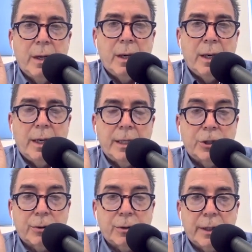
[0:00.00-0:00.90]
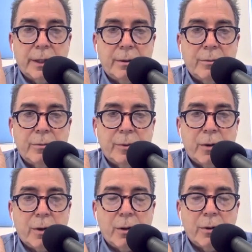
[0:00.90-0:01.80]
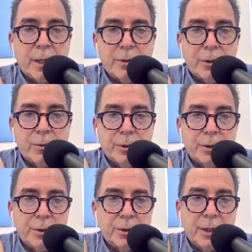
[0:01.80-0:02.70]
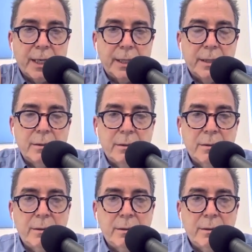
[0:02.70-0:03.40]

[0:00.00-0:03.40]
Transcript: And certainly we don't close down schools, as you say, in